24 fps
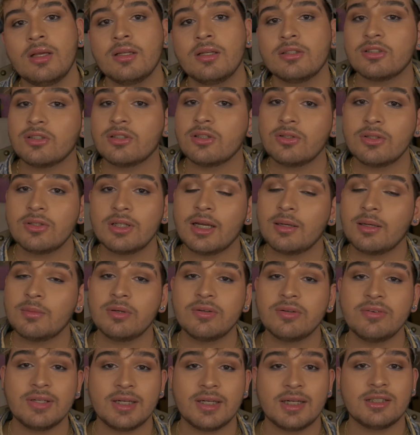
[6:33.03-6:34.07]
So now
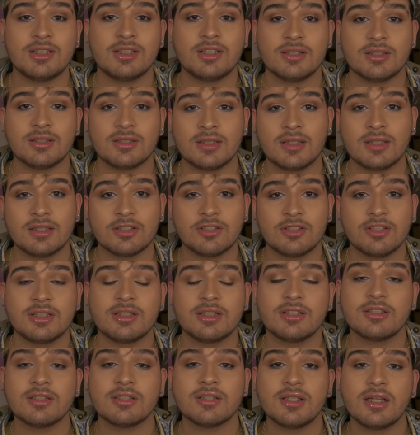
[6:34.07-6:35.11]
moving on to your
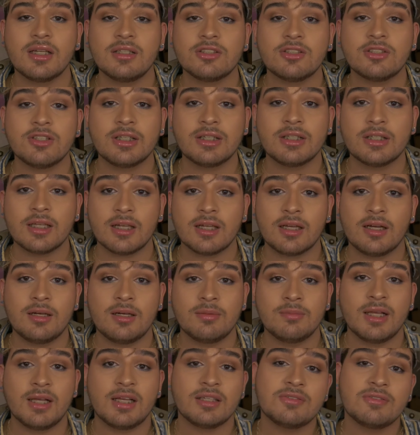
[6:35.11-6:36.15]
sunscreens. Your sunscreen can
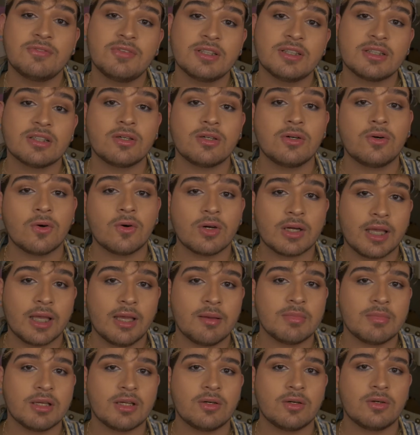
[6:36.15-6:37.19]
come as physical or
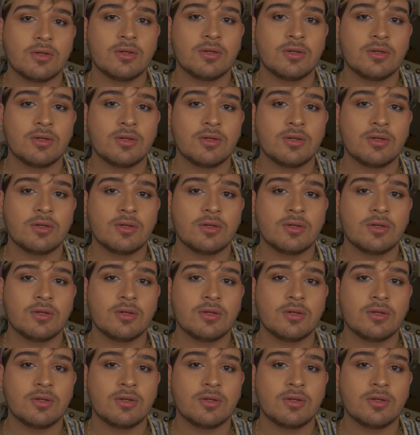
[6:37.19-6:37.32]
chemical.